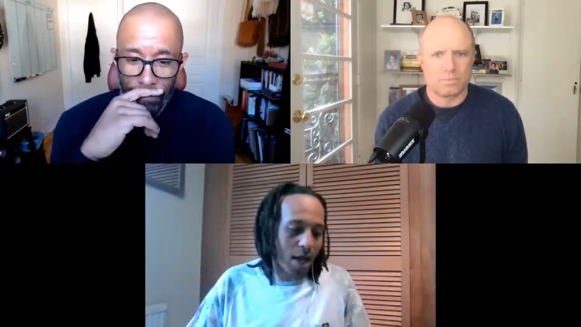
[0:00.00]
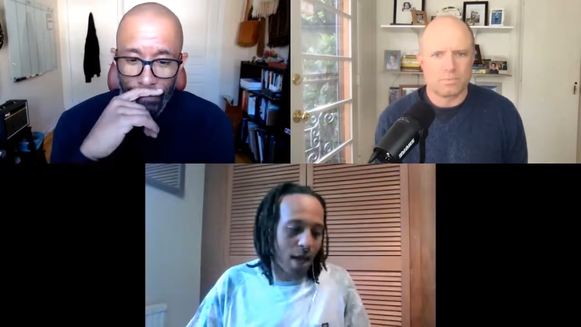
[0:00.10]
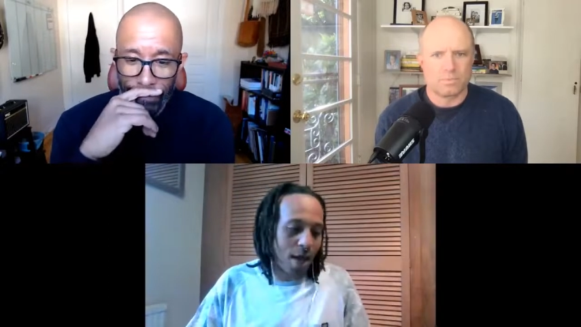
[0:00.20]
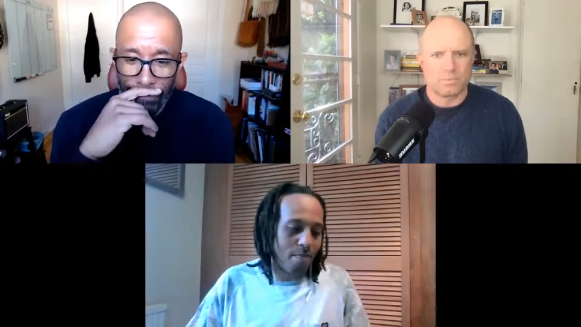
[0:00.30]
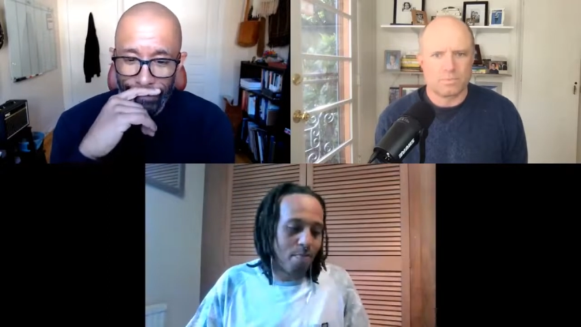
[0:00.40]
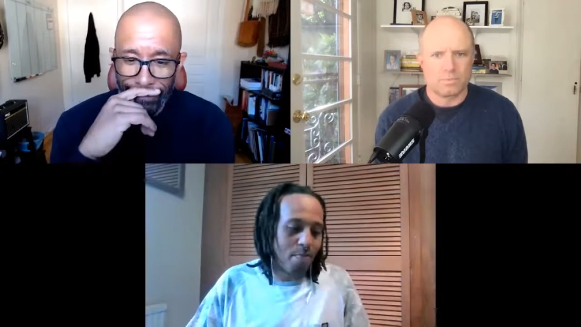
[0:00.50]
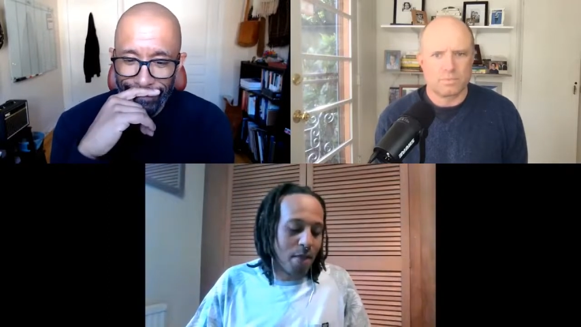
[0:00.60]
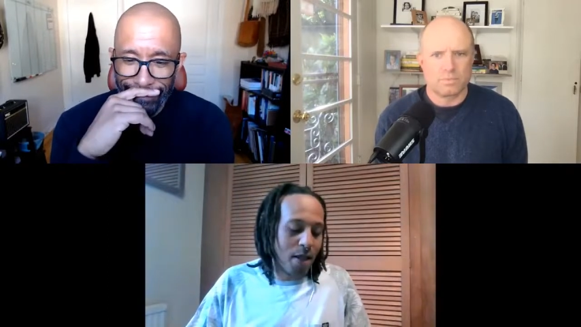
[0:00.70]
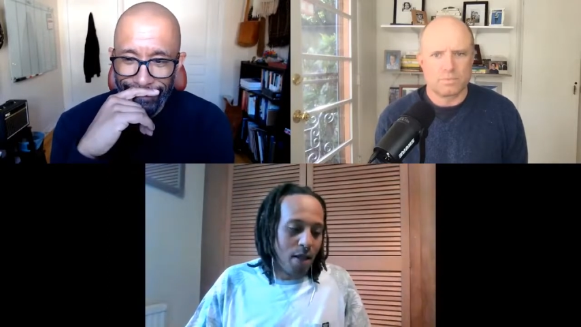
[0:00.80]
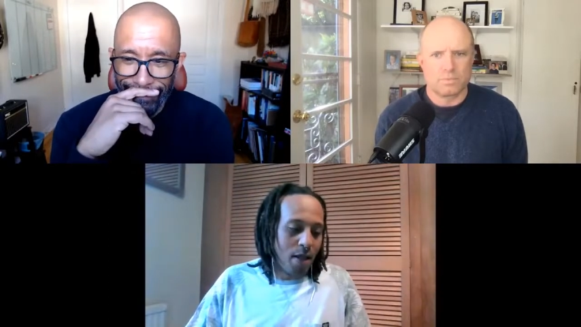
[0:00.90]
Speaker 1: Um,
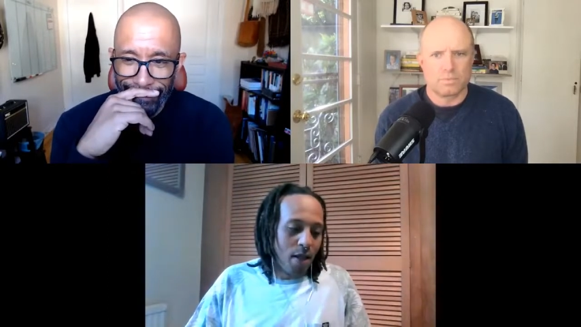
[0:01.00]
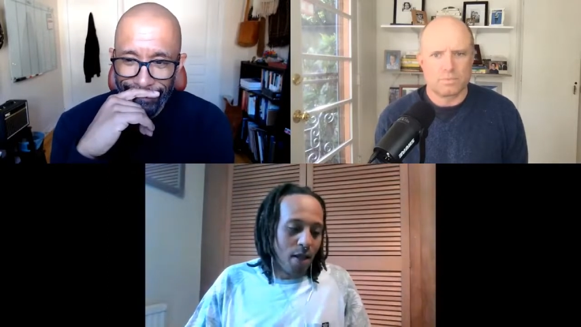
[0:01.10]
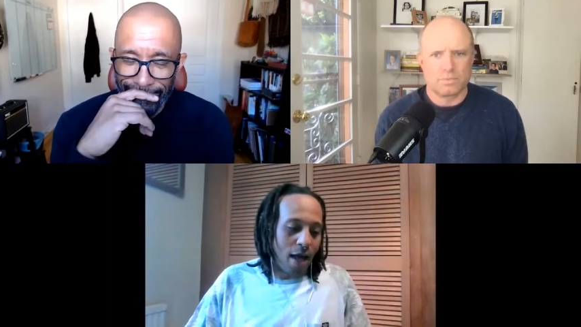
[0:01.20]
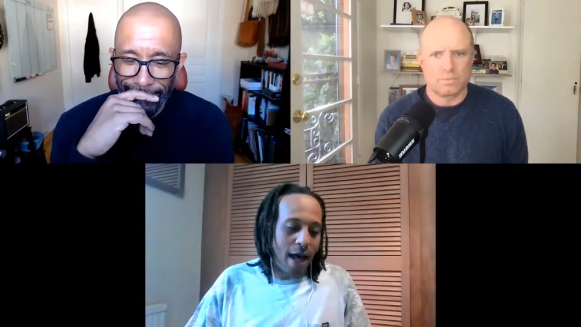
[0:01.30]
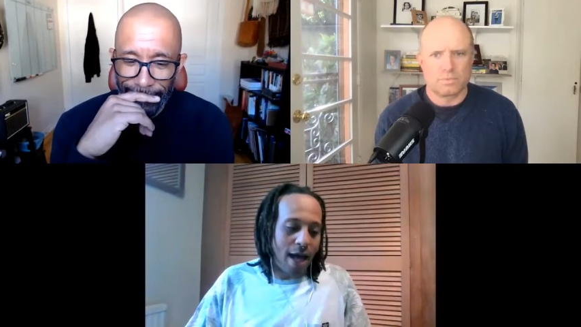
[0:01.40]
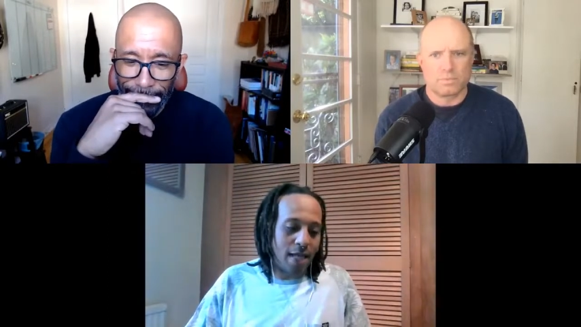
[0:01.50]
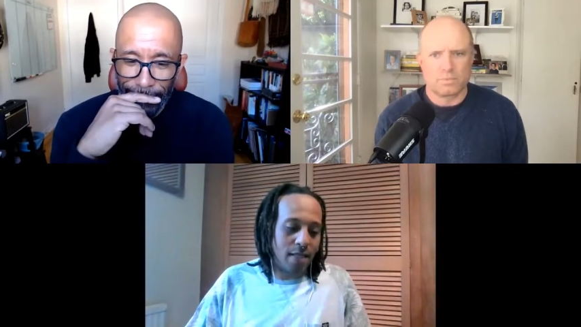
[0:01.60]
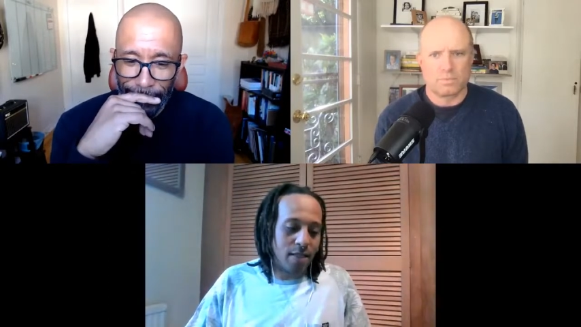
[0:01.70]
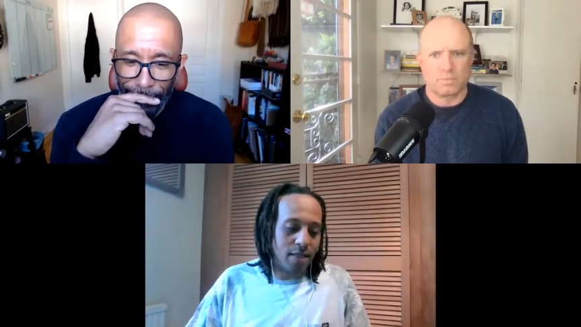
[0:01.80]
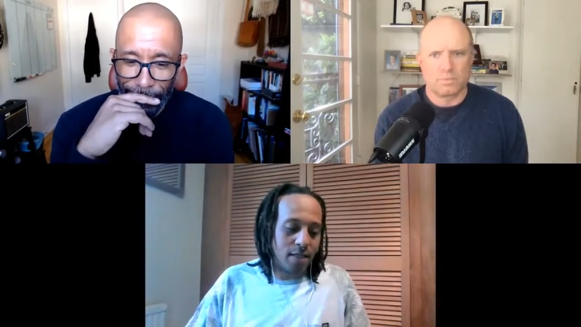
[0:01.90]

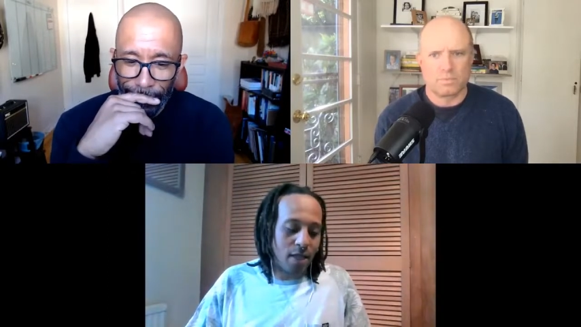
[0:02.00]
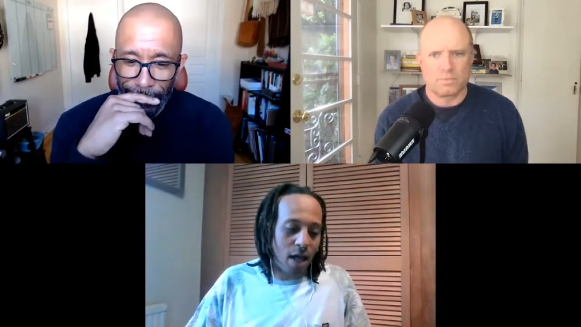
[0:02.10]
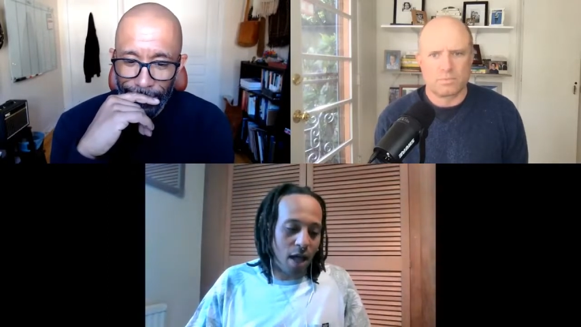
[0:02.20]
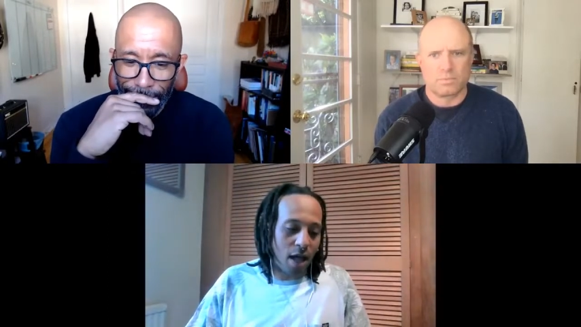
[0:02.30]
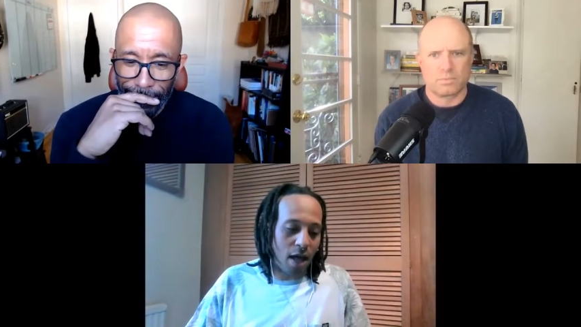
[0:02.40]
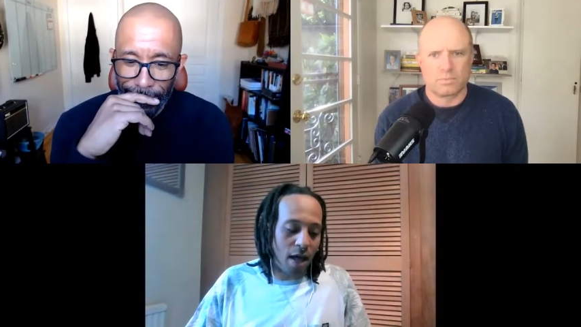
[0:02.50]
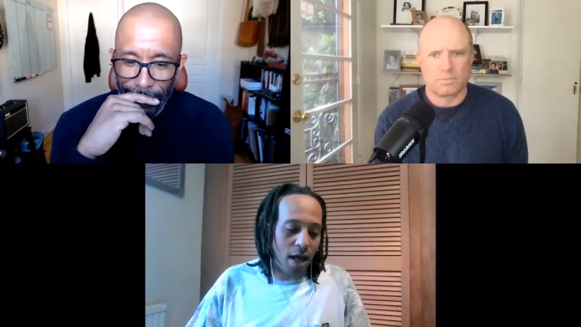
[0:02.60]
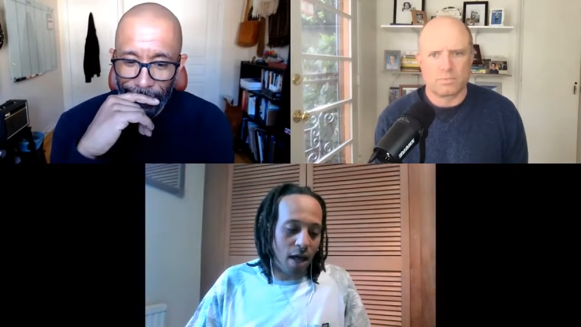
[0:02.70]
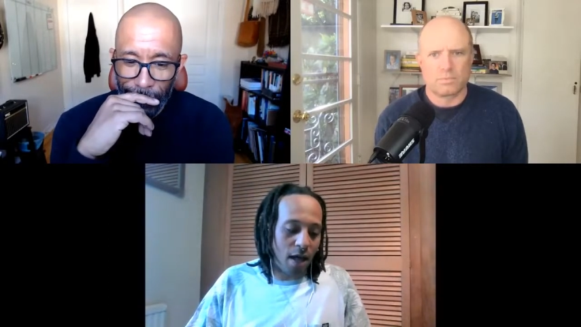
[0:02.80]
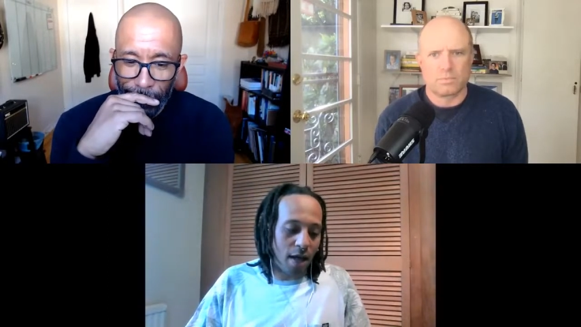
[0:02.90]
and
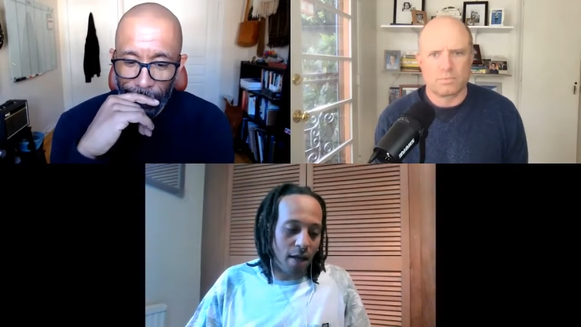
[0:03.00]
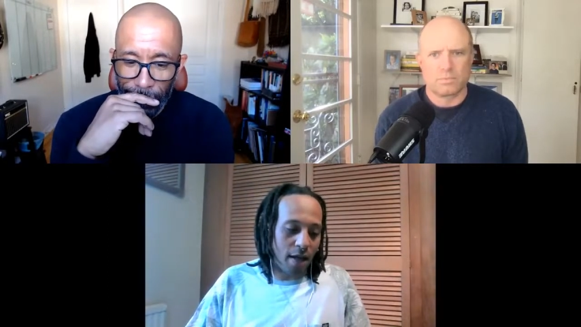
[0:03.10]
uh,